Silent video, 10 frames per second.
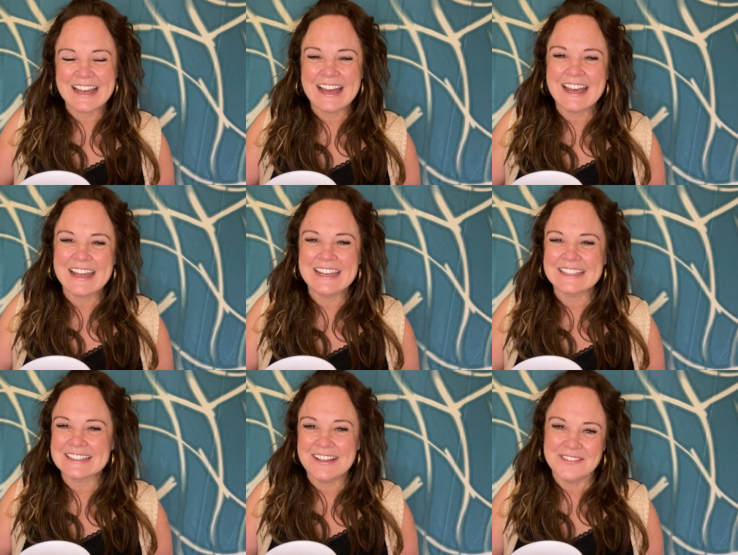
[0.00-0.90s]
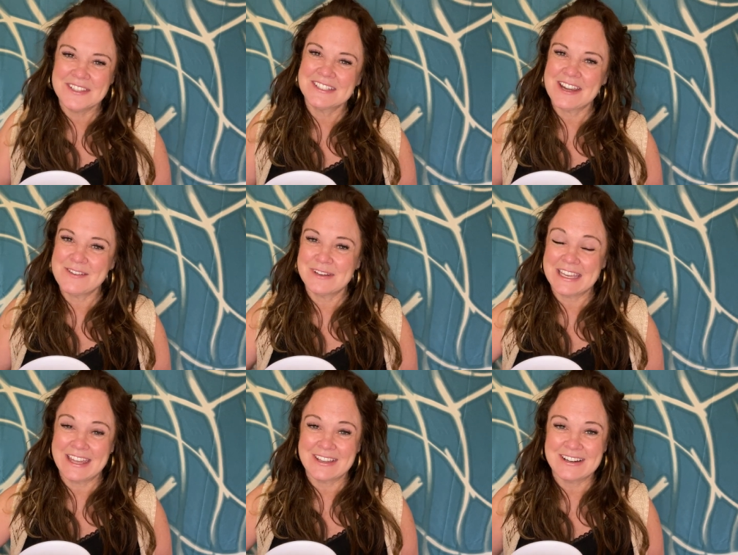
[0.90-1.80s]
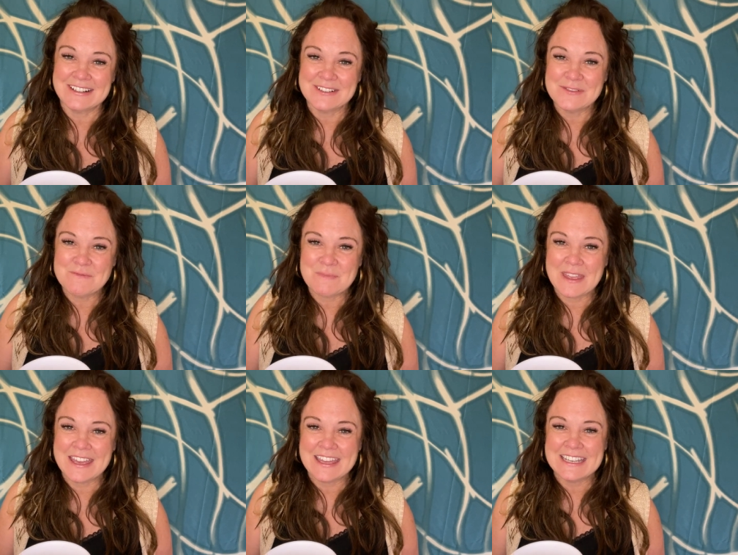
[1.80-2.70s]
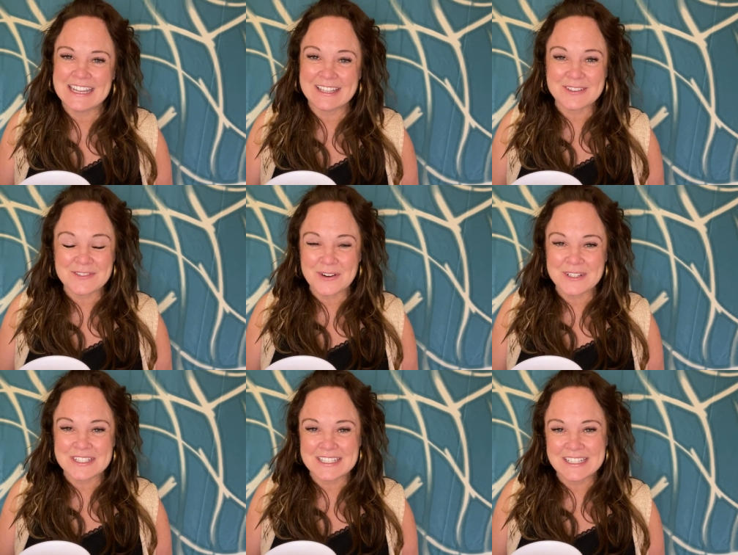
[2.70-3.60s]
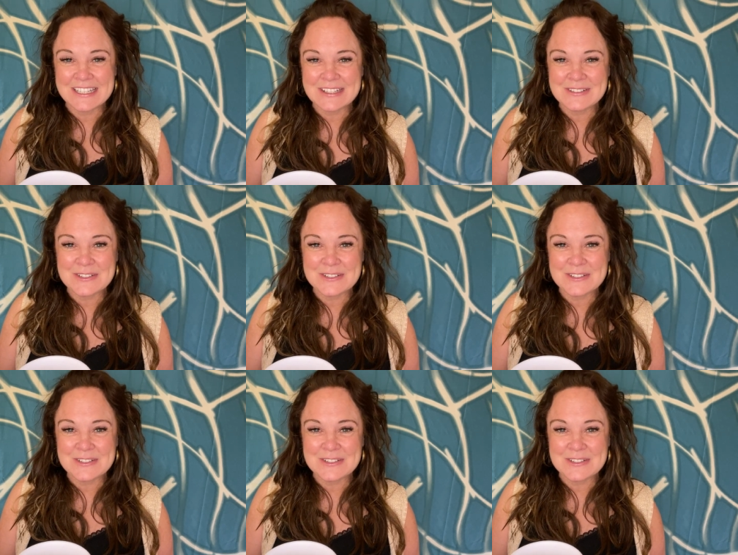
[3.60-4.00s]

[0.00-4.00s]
I love this time together and I look forward to seeing you